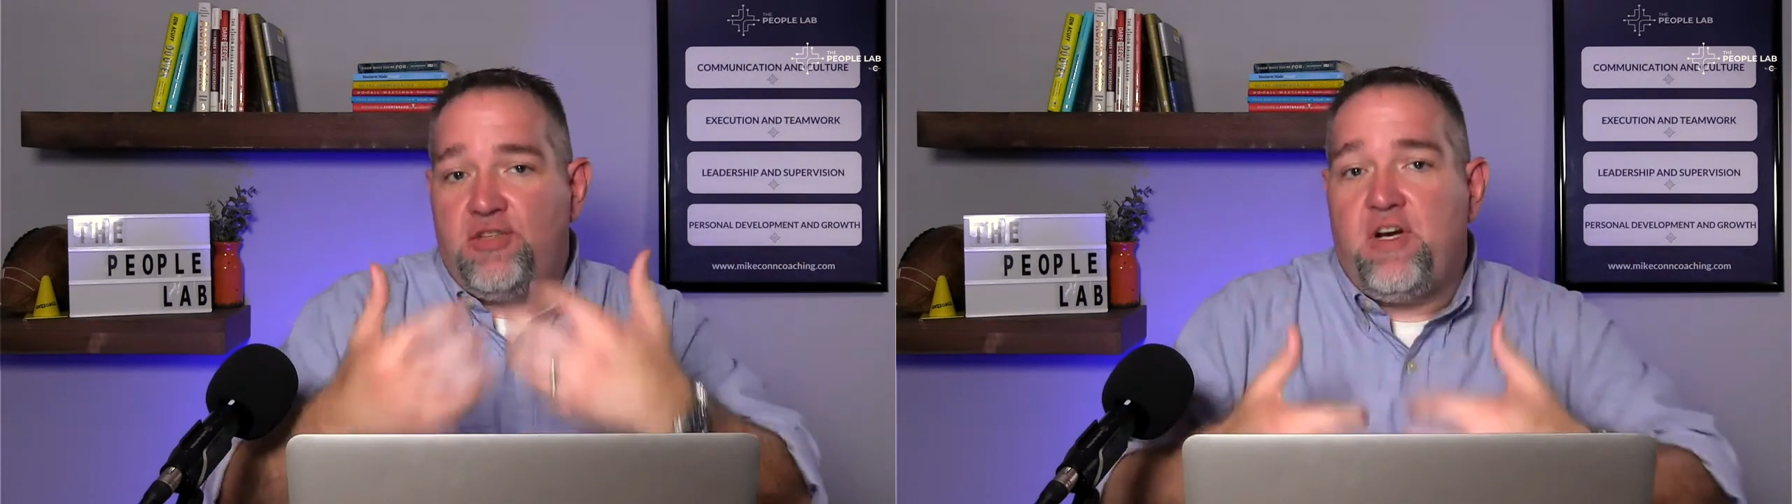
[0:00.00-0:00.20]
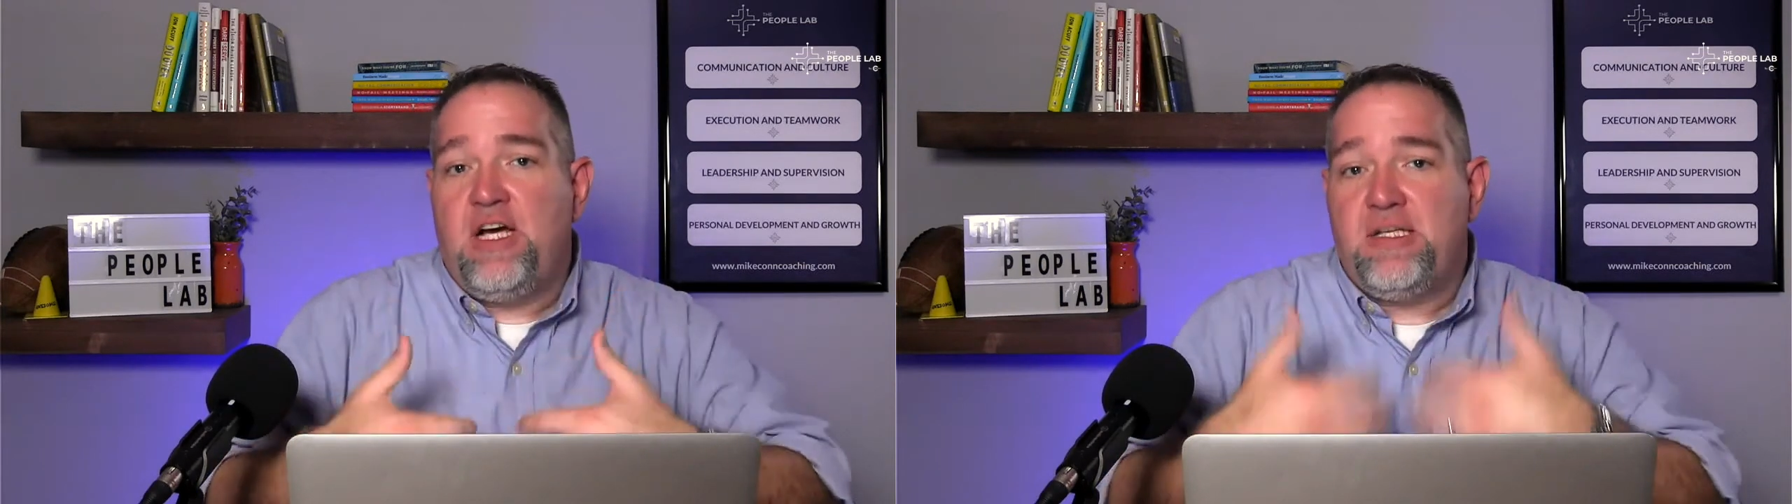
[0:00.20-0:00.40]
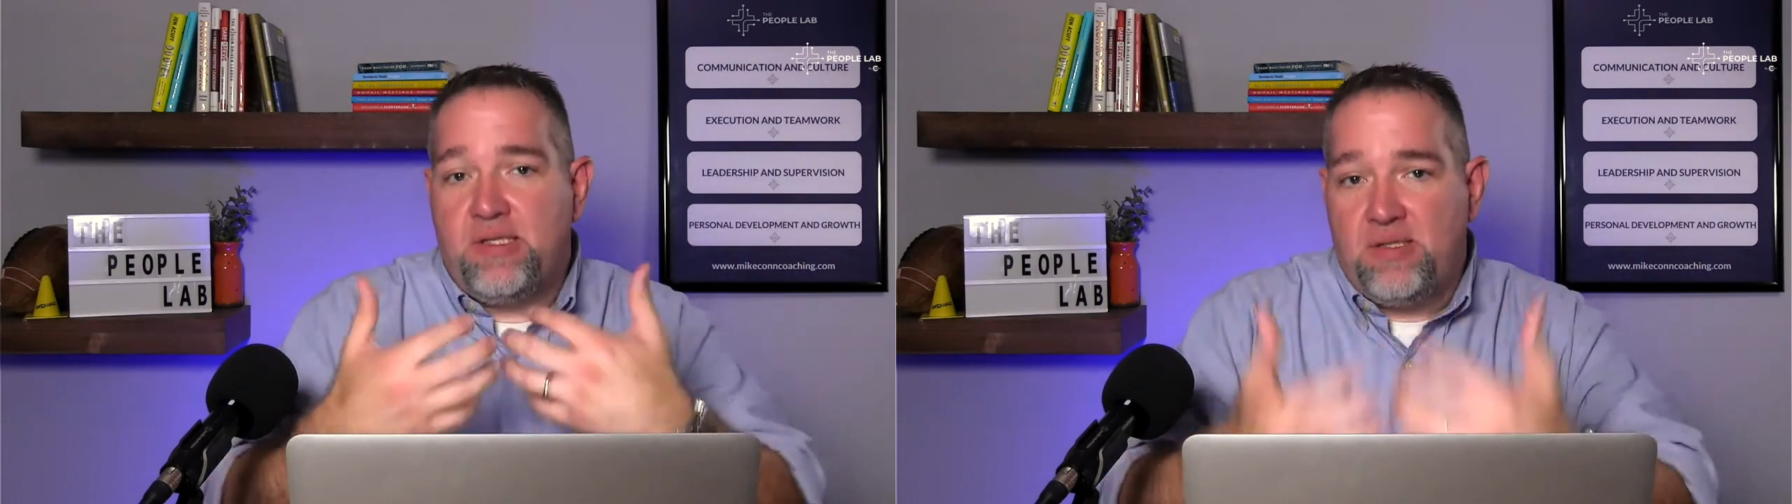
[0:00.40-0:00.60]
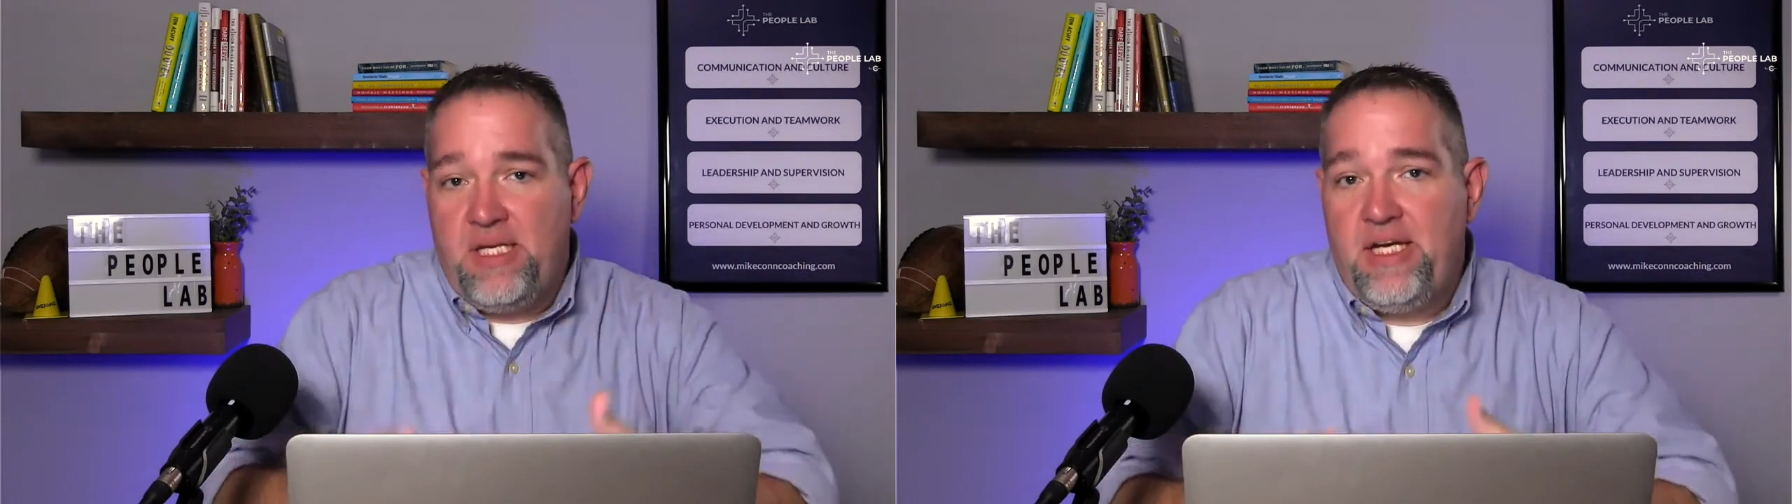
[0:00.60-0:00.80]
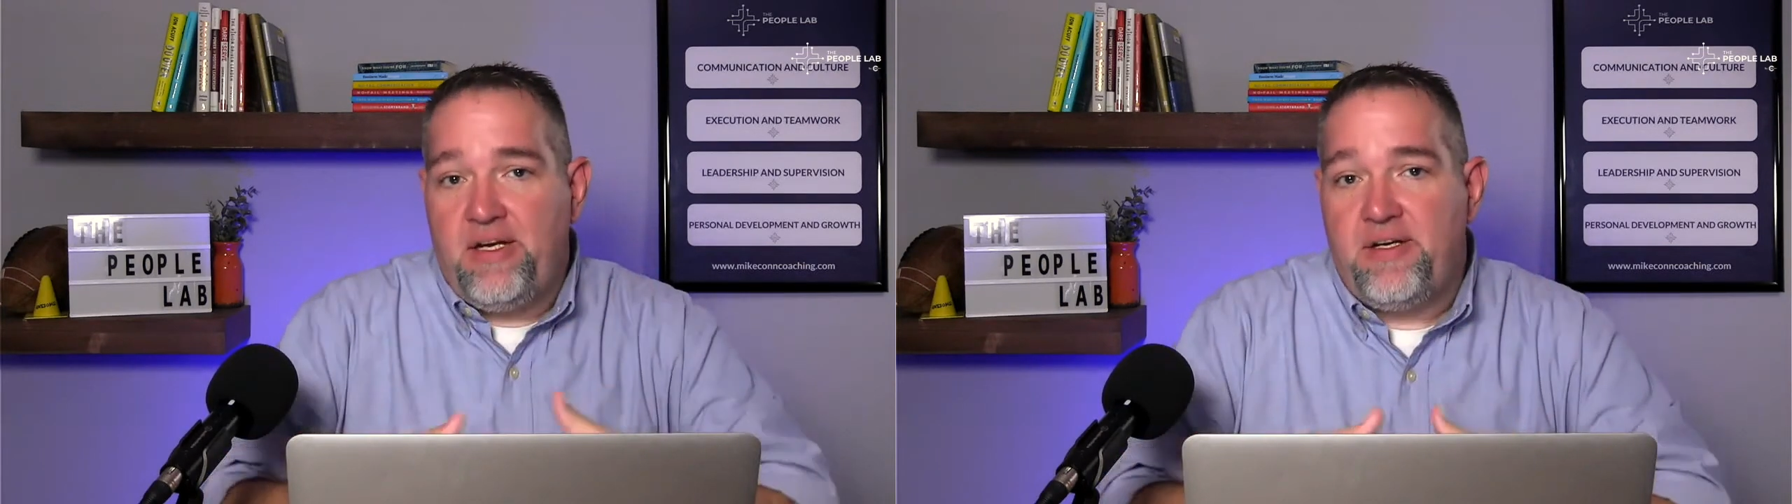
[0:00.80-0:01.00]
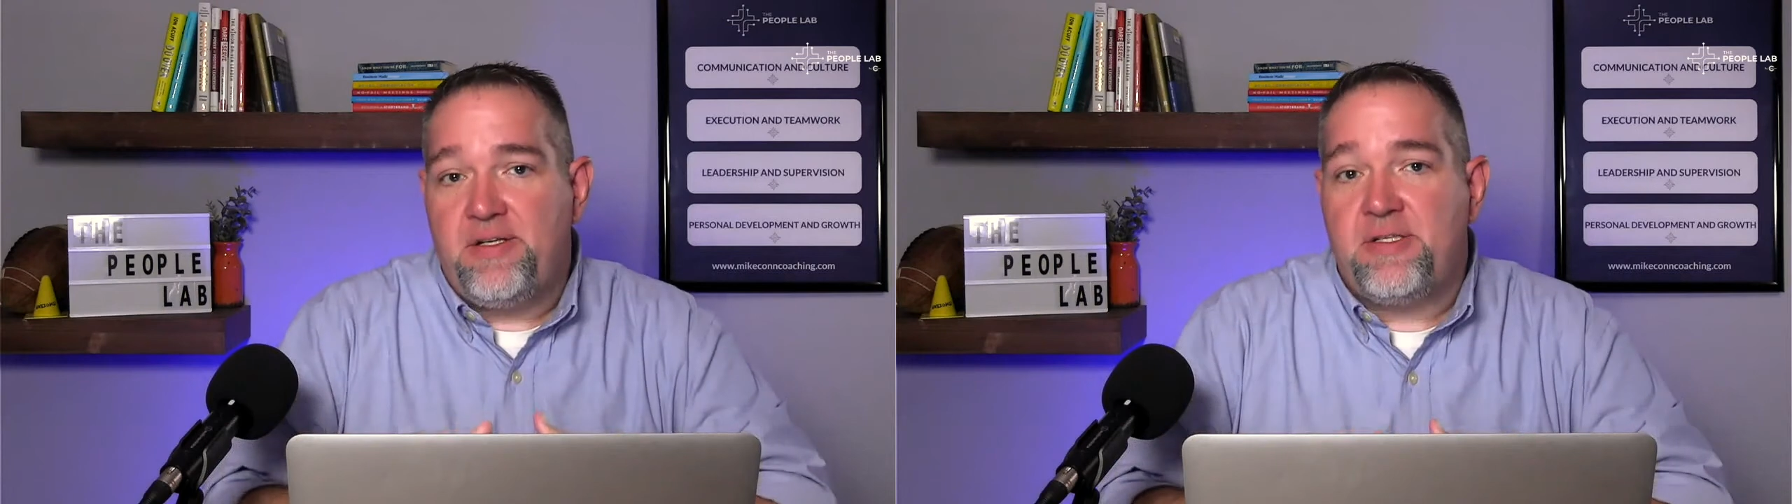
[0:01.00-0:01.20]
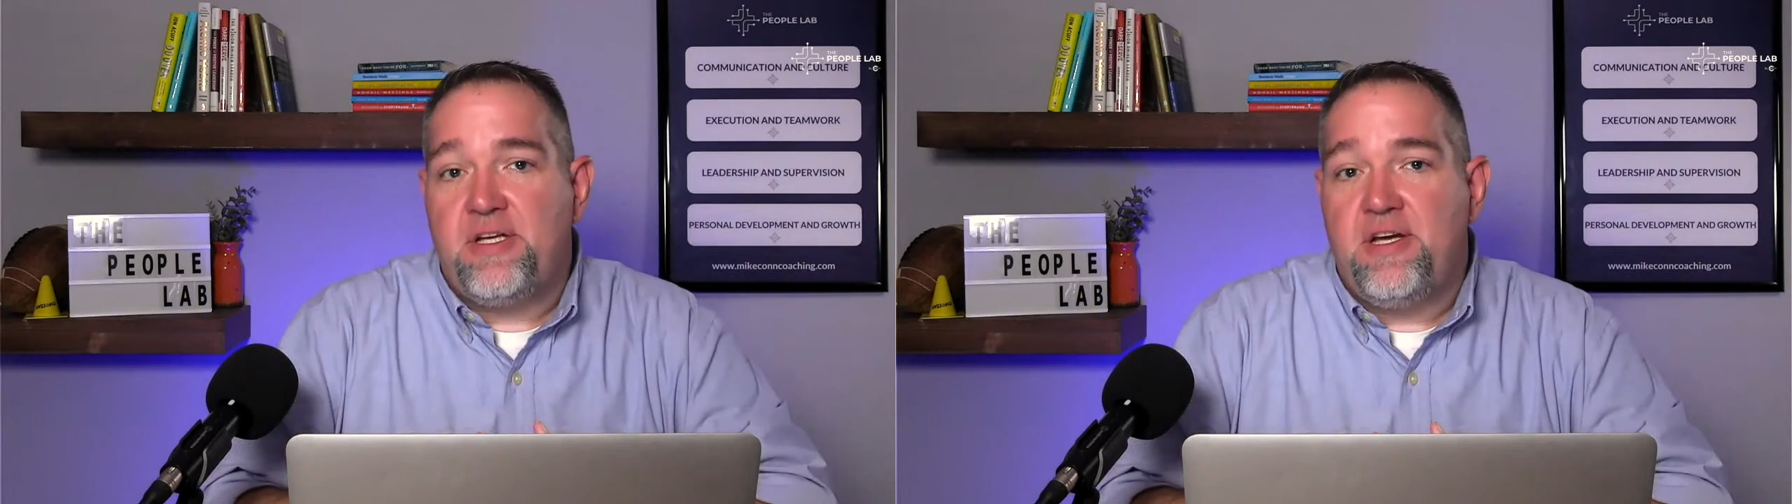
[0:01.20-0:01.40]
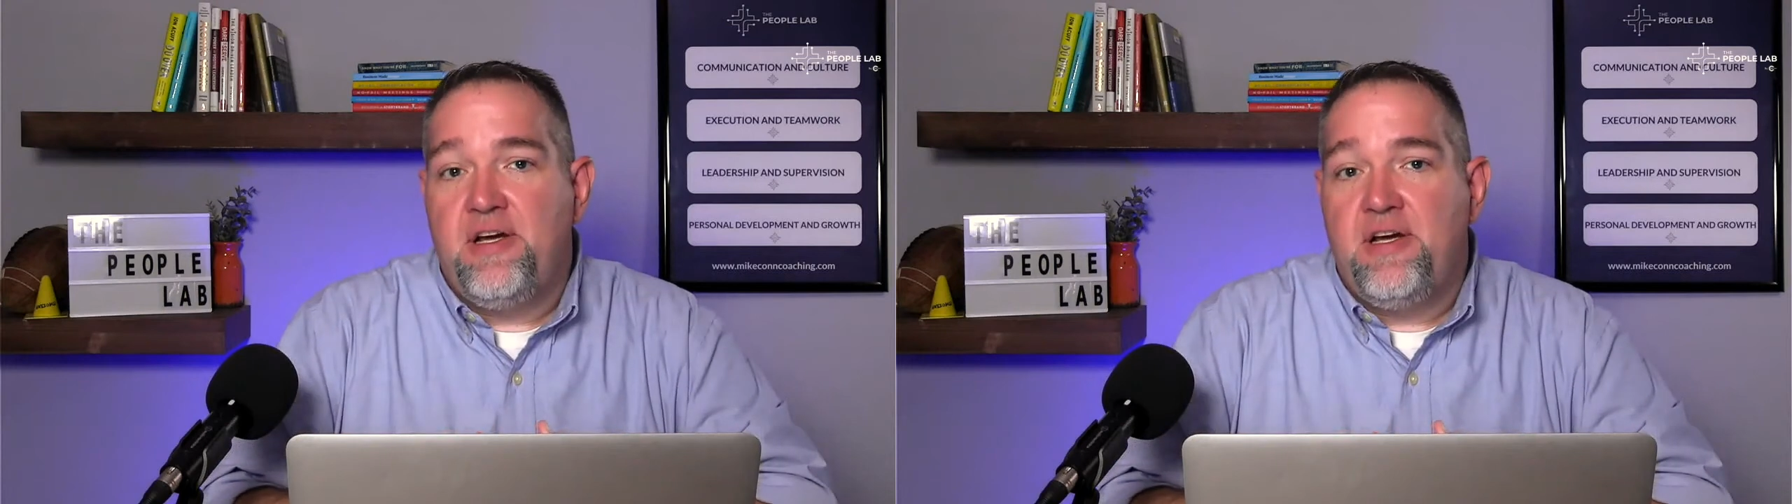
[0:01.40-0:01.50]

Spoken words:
for us as leaders.